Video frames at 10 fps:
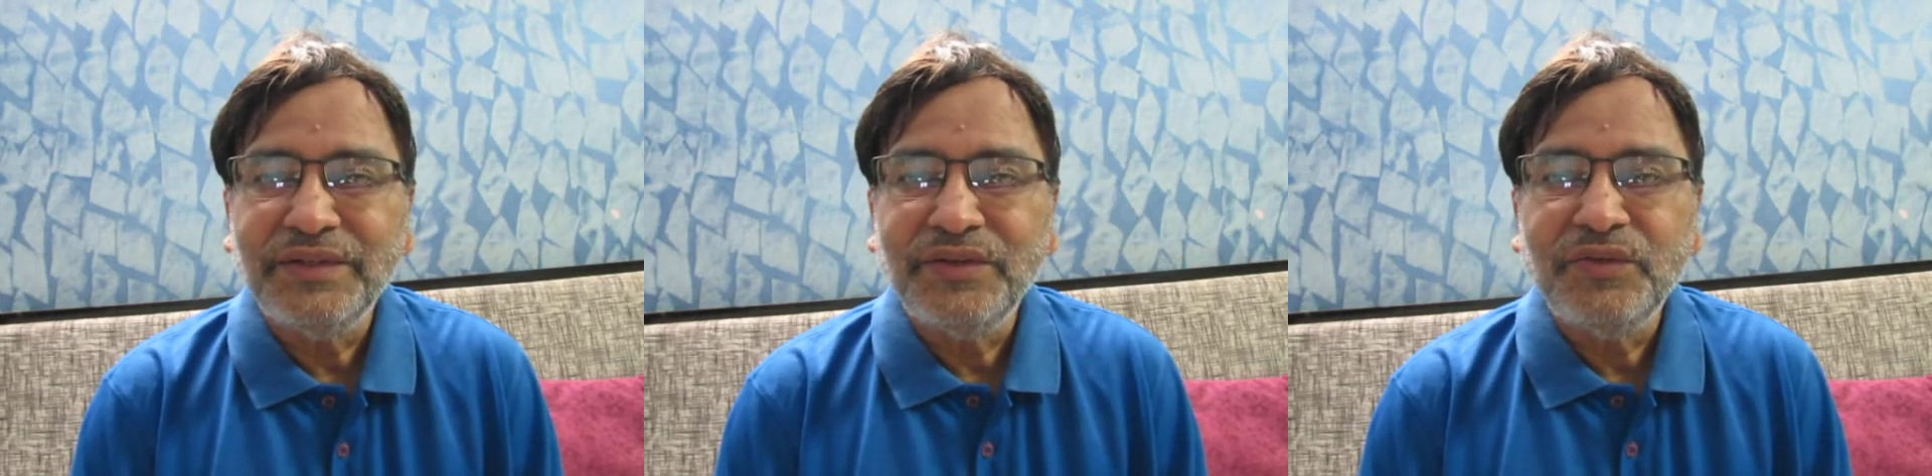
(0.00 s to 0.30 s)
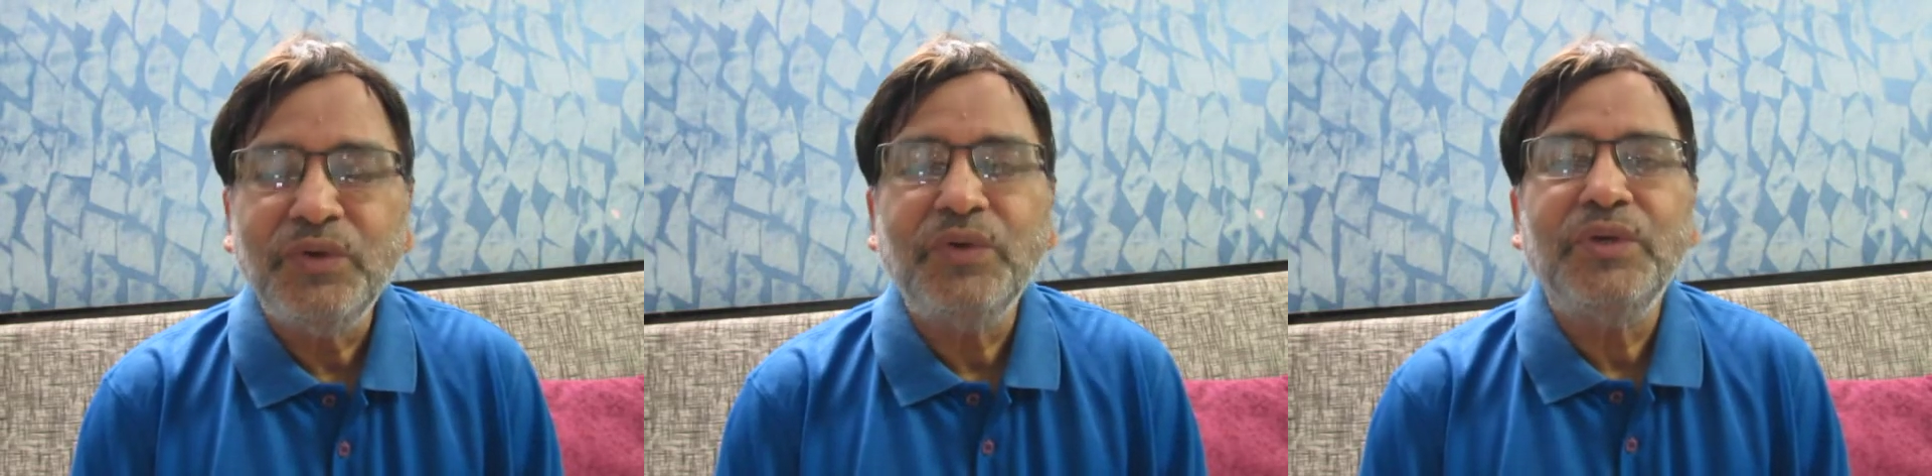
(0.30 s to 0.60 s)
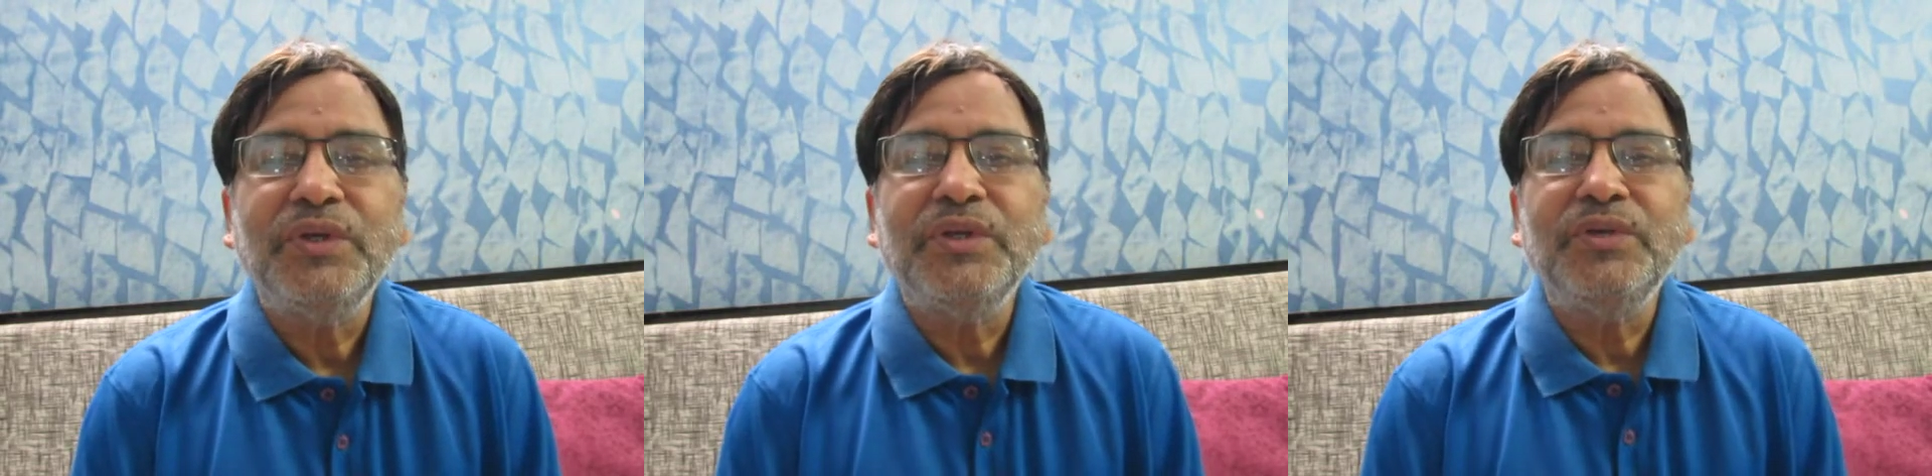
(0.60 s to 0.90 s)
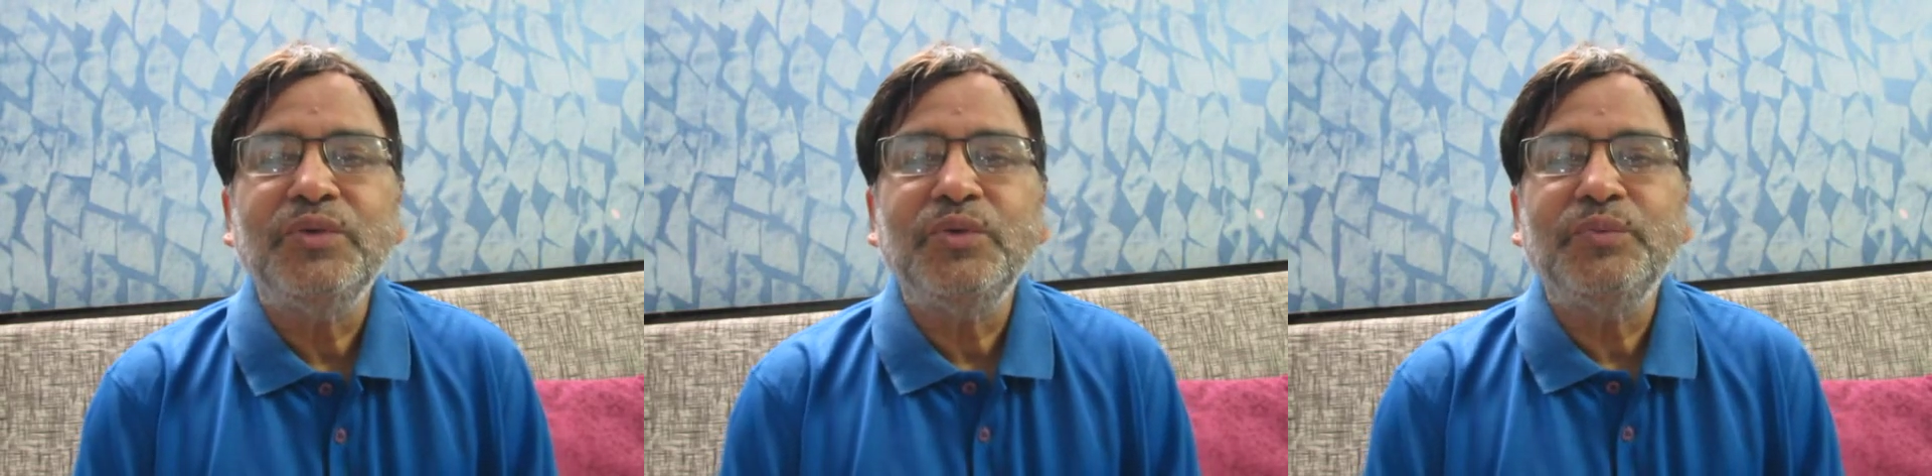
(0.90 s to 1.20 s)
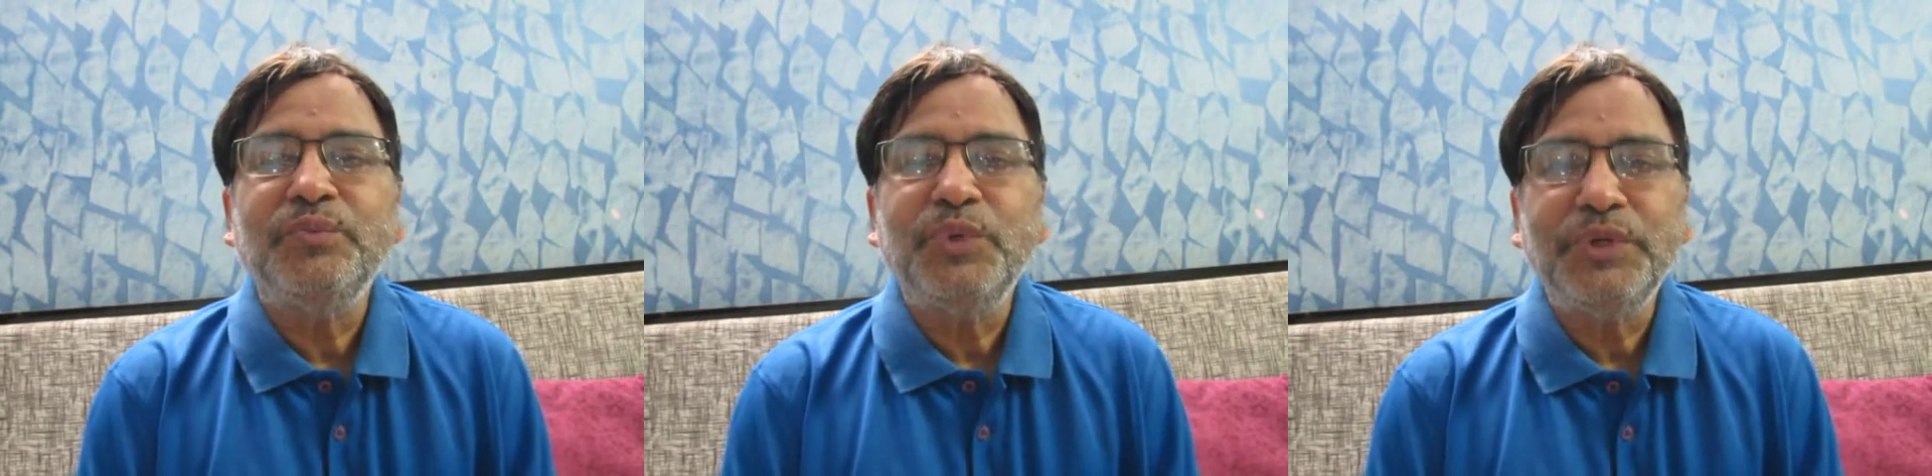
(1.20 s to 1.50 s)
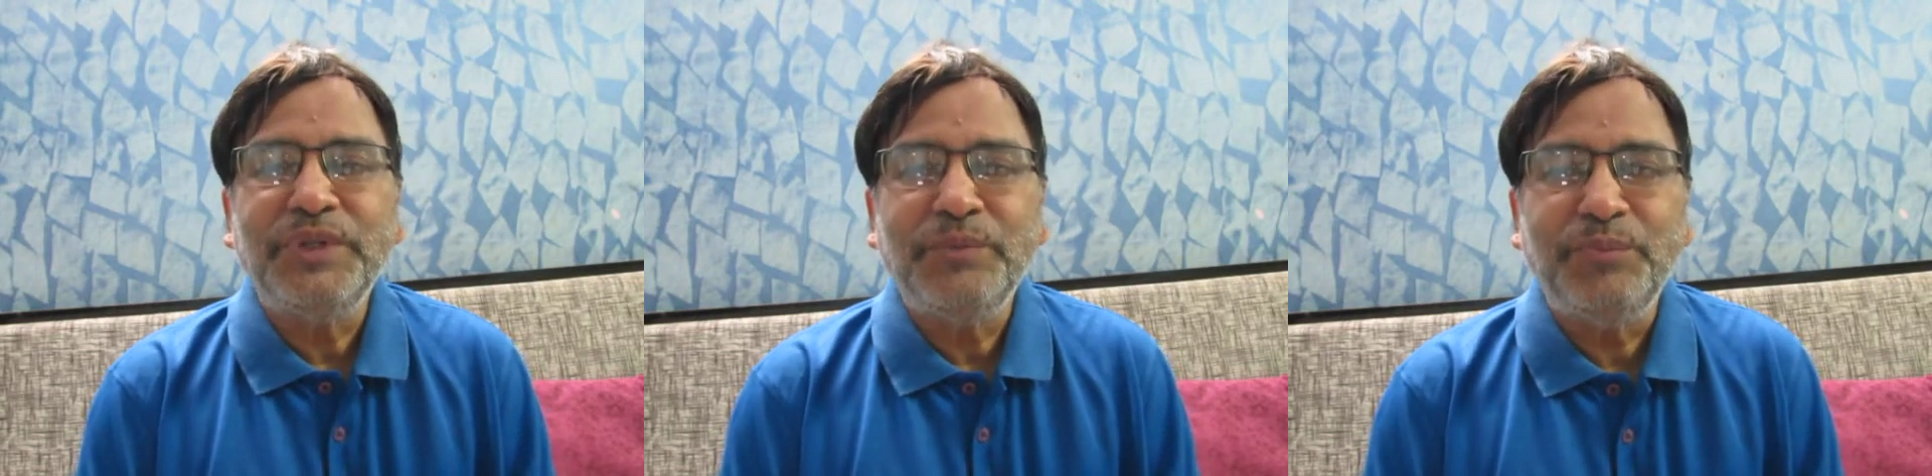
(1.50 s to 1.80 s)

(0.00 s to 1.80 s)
So to put the